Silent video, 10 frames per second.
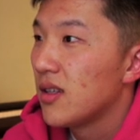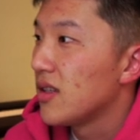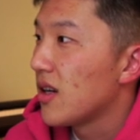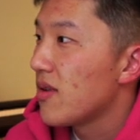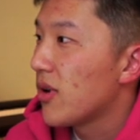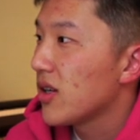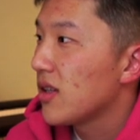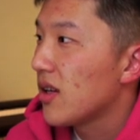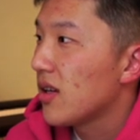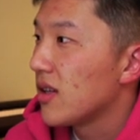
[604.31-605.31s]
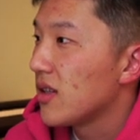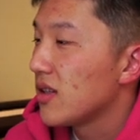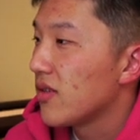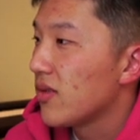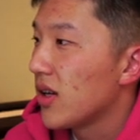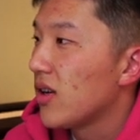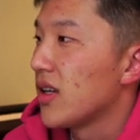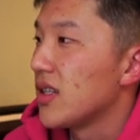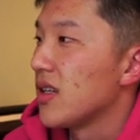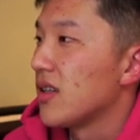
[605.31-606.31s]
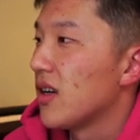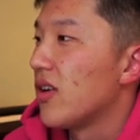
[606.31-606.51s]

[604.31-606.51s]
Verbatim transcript: Did I mark that on different? Oh, I did.